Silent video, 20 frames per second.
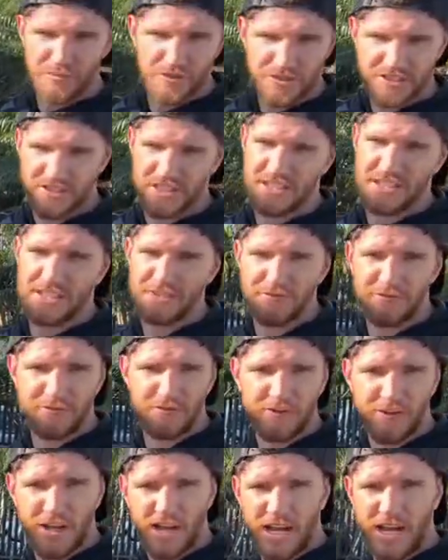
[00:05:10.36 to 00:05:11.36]
receive
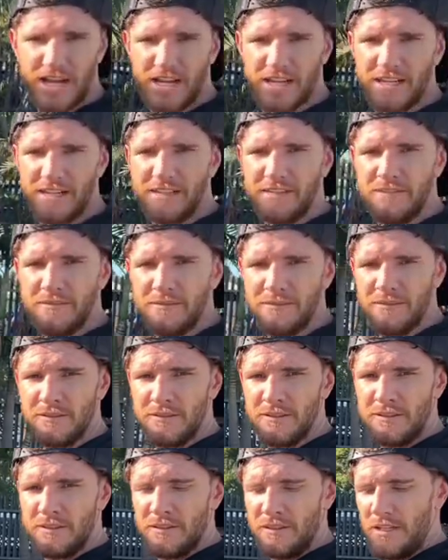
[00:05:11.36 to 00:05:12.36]
a
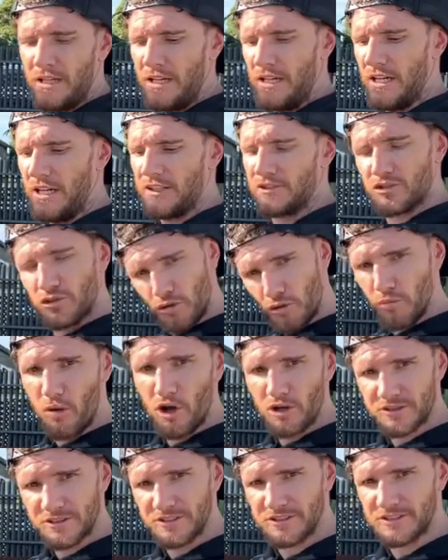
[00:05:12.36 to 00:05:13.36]
uh,
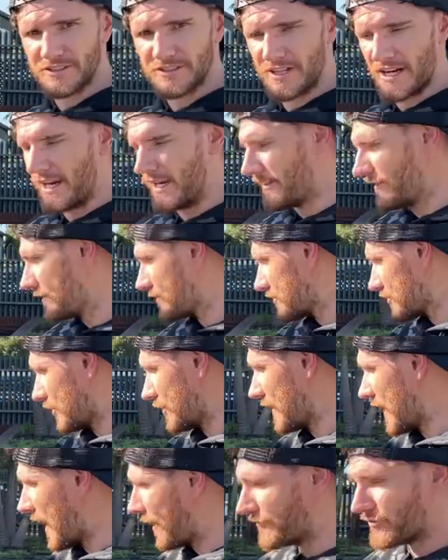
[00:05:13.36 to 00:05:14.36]
toolbox as standard, so
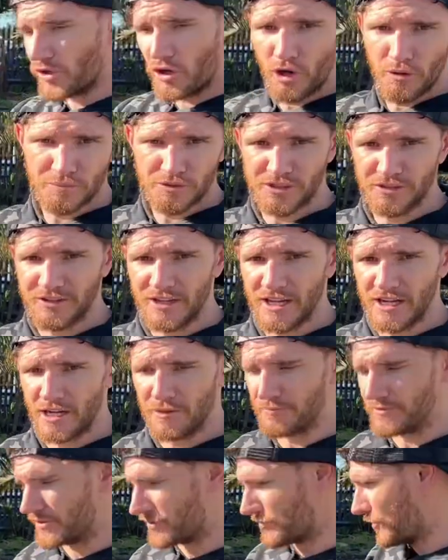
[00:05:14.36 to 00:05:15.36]
you have to option that up as